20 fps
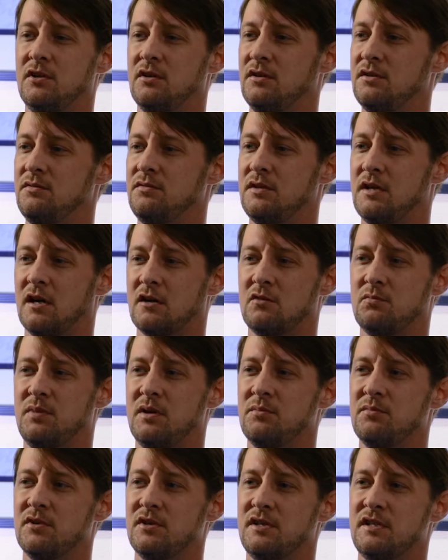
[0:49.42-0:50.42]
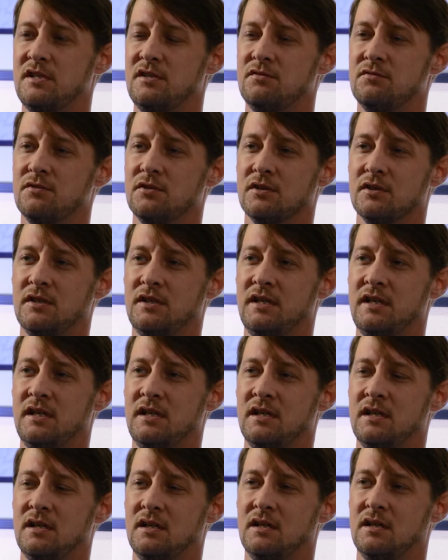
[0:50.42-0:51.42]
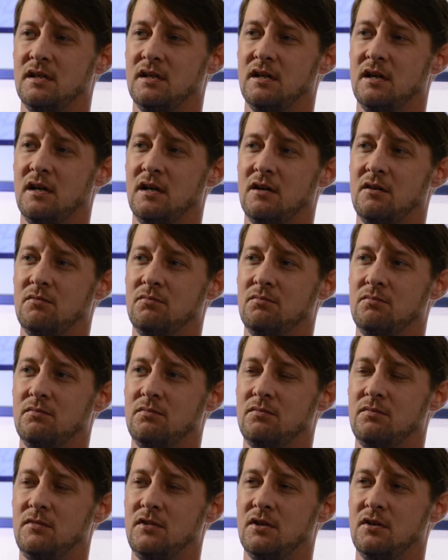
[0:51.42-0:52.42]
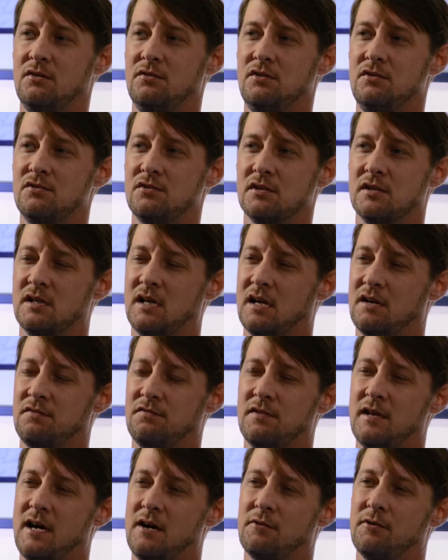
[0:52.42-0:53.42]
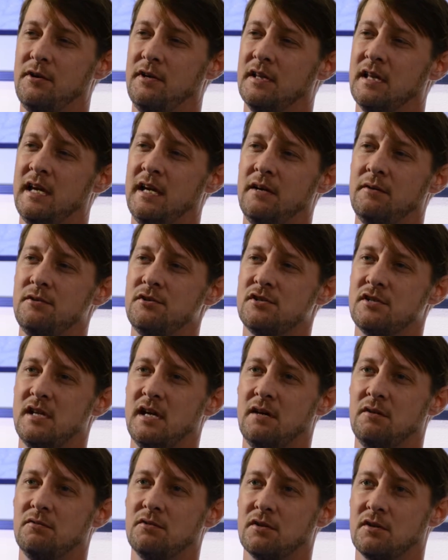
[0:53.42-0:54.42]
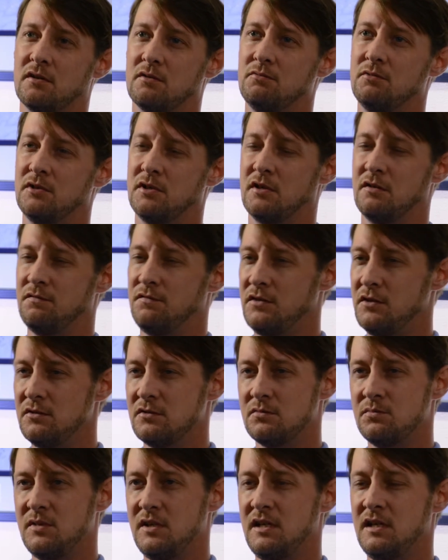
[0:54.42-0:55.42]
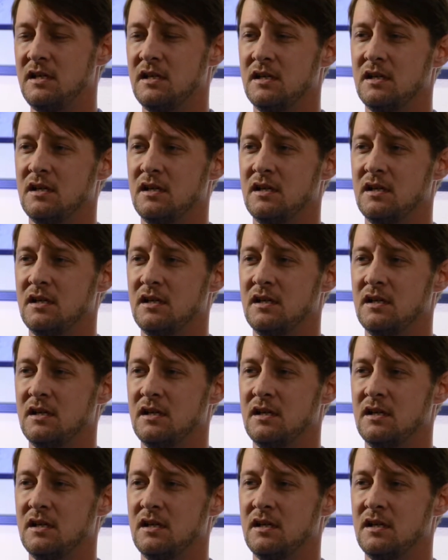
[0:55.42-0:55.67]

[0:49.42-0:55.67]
And Dr. Pember didn't really use a lot of flowery language that would confuse me.